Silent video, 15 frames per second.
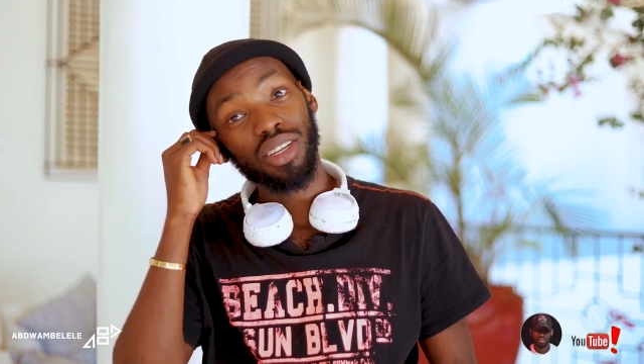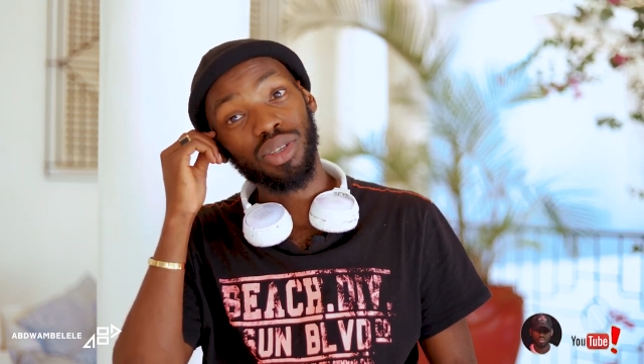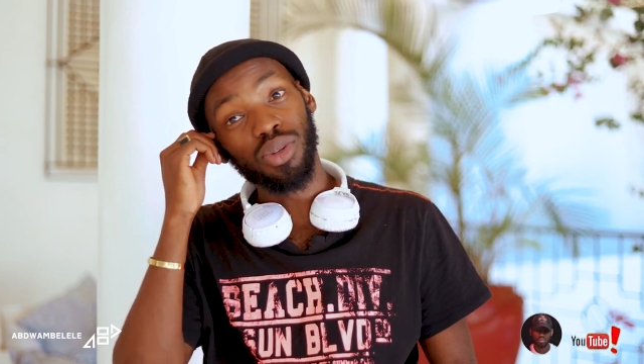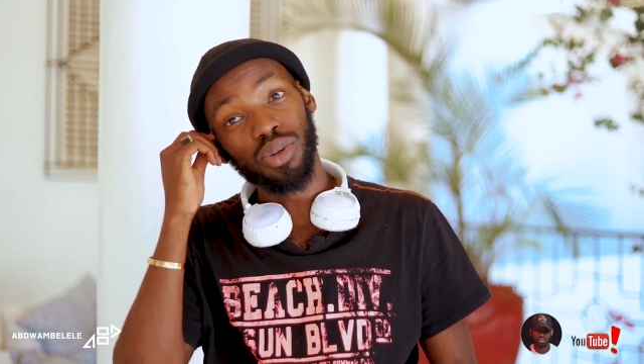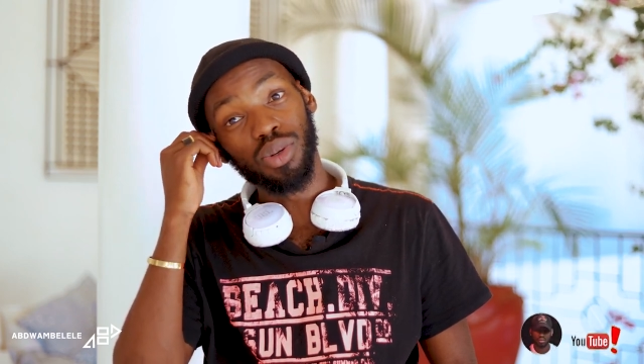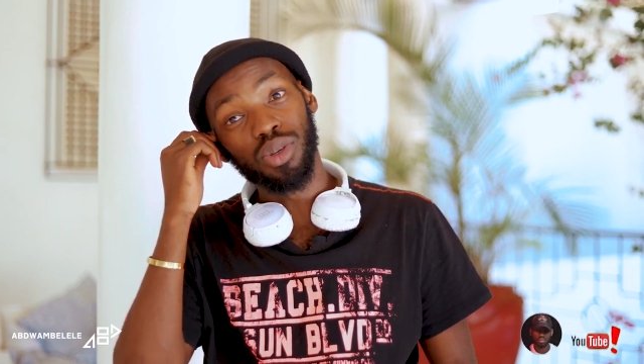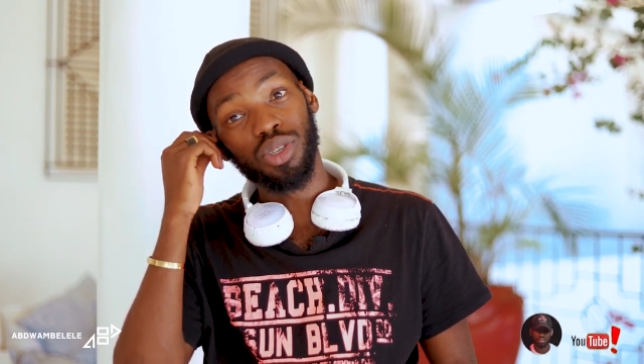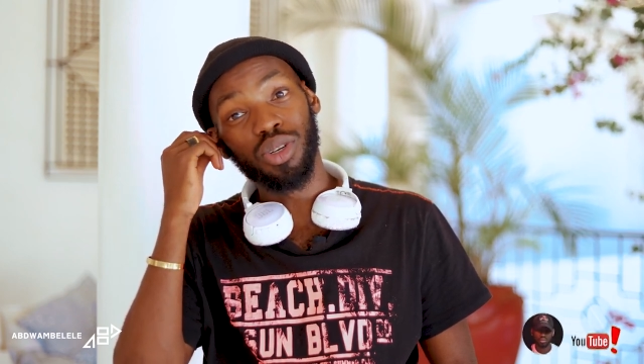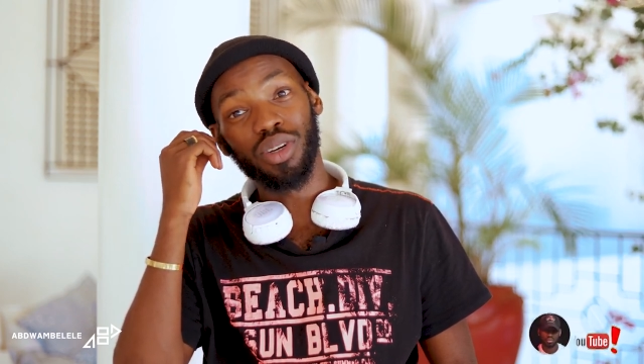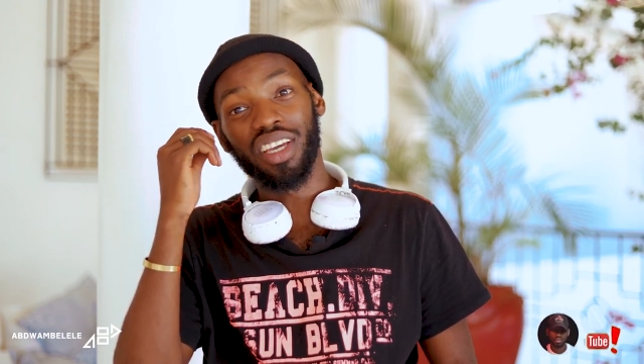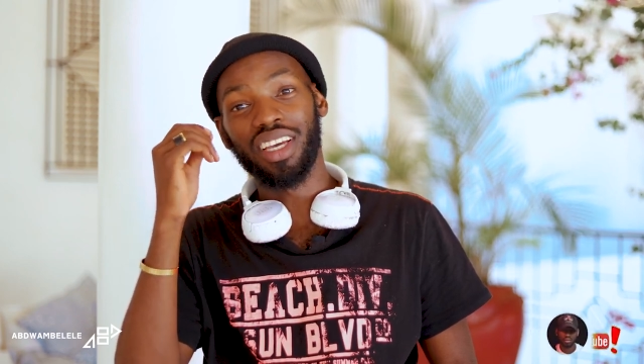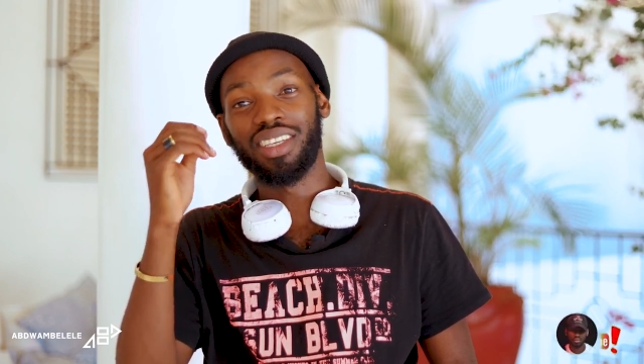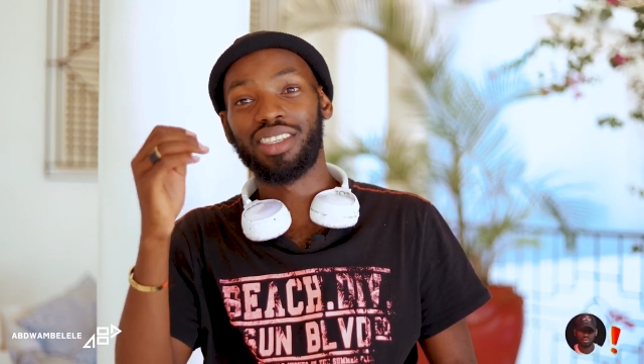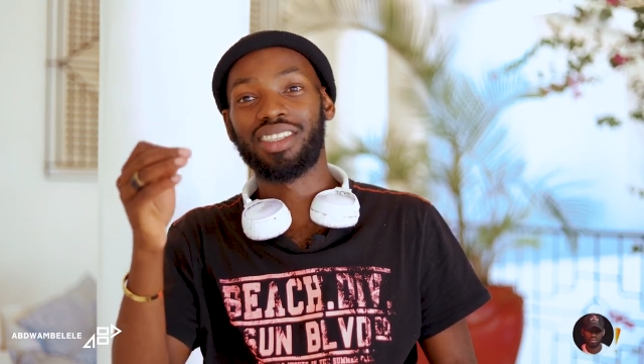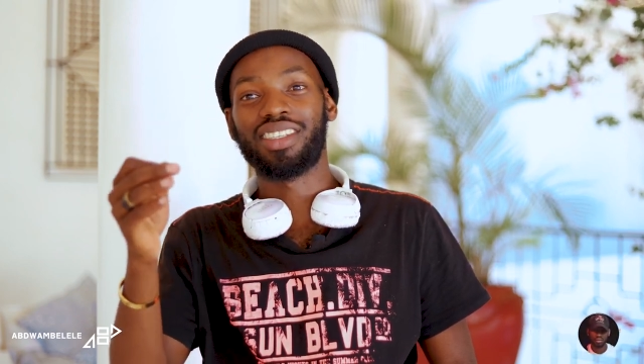to
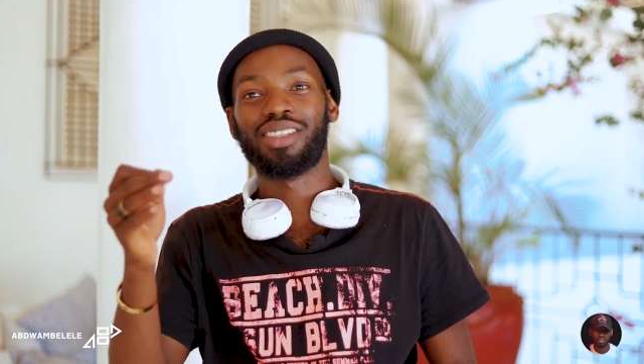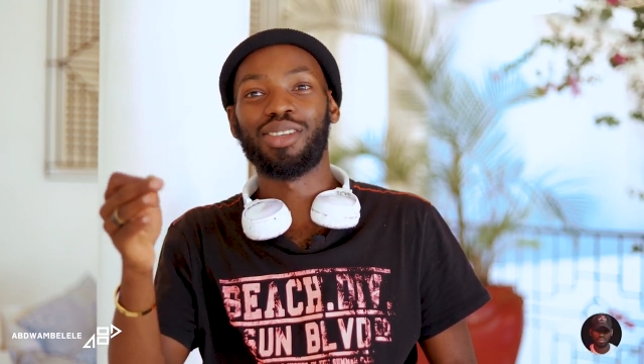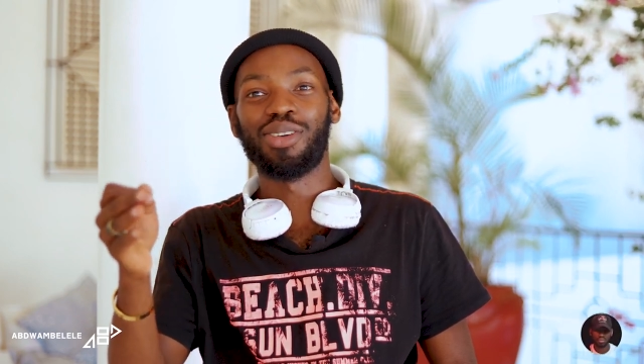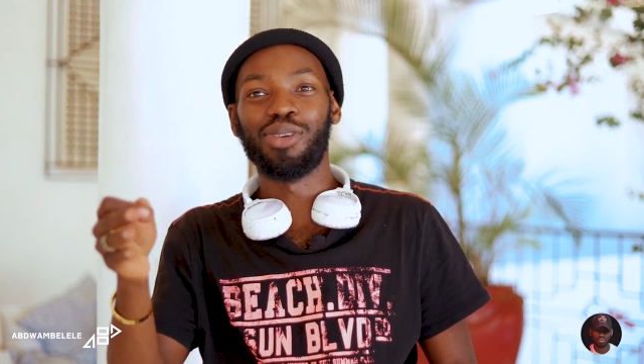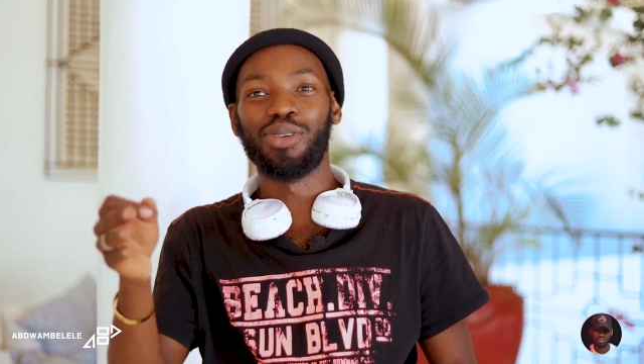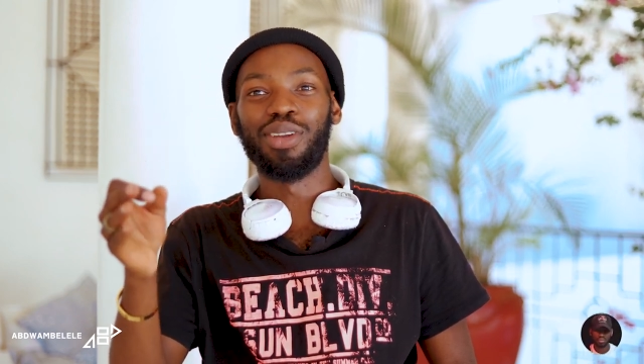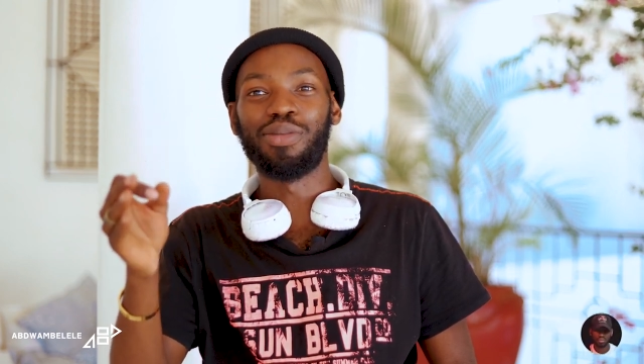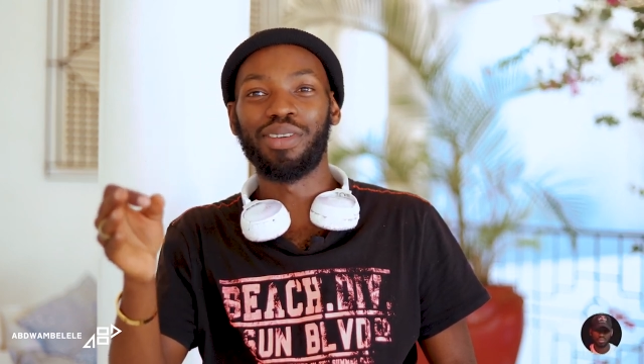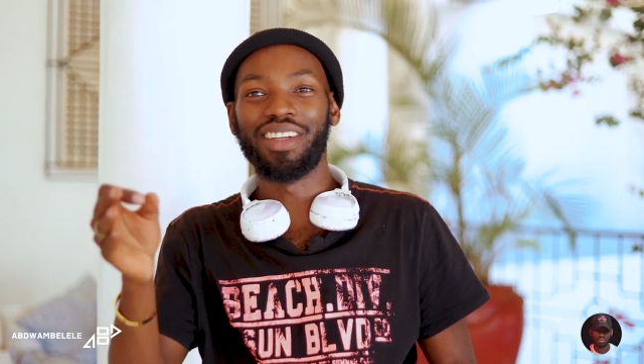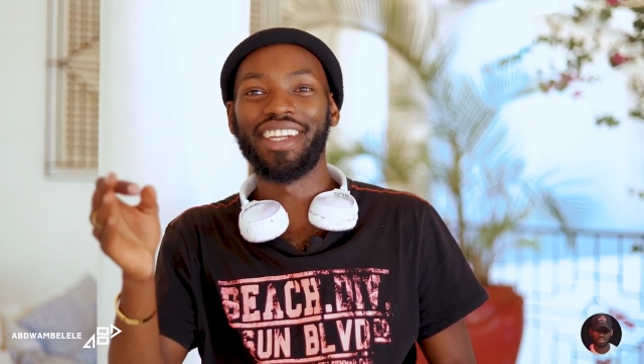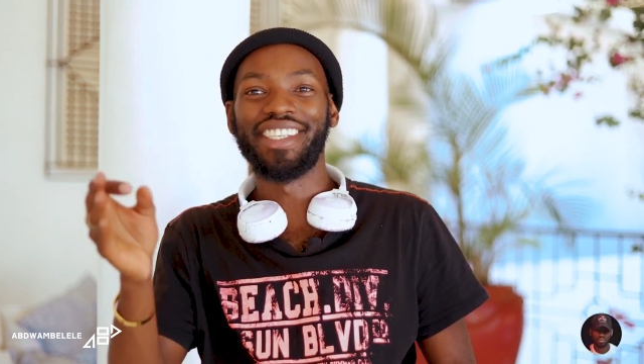showcase you different